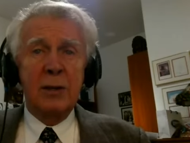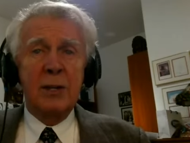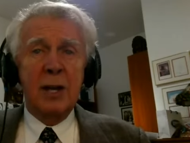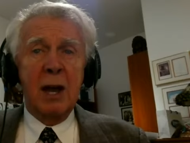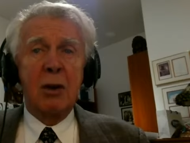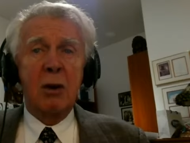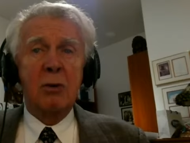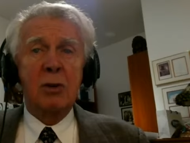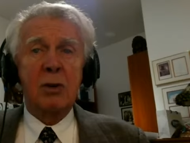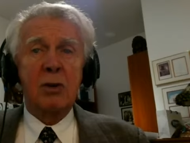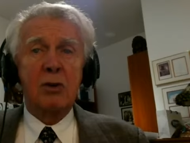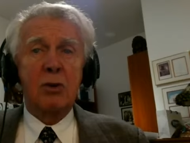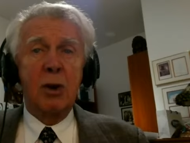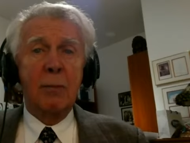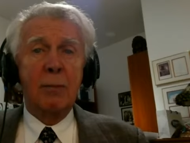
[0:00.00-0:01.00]
Donald
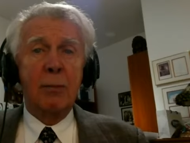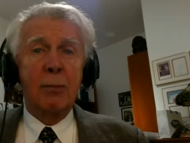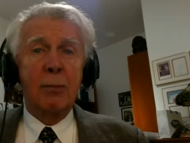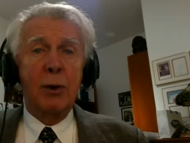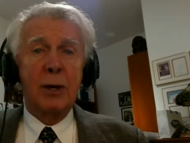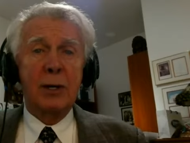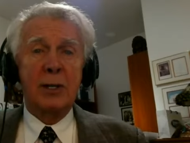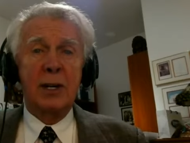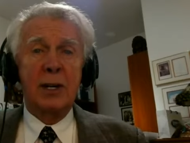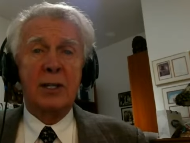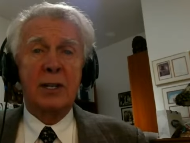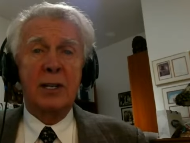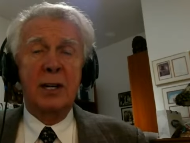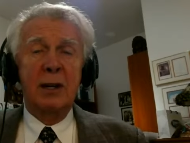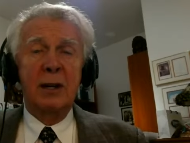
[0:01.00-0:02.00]
Trump
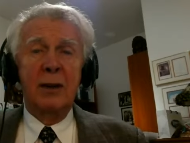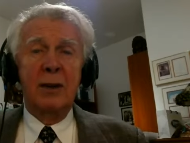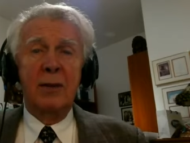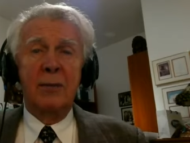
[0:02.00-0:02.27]
presidency